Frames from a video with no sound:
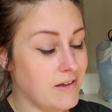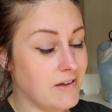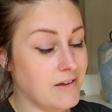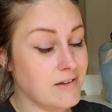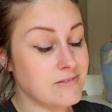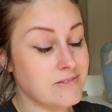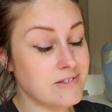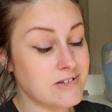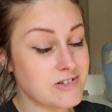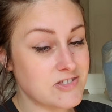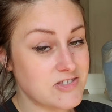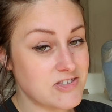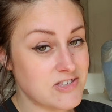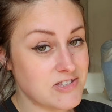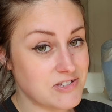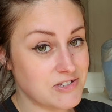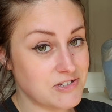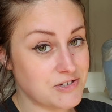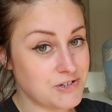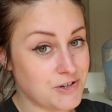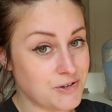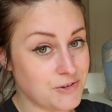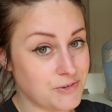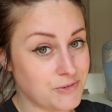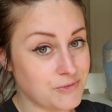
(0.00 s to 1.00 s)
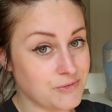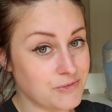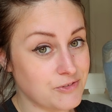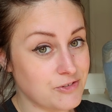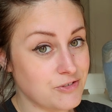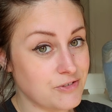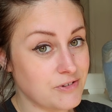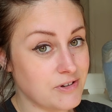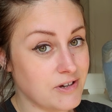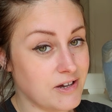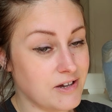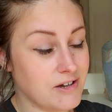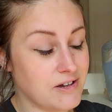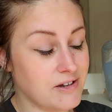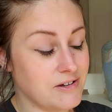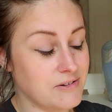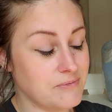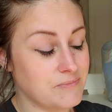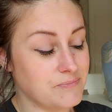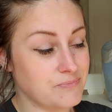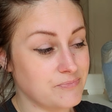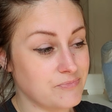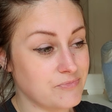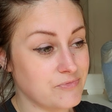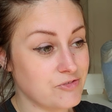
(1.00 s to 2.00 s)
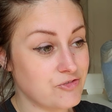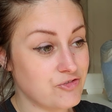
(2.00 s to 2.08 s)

next thing you know, um,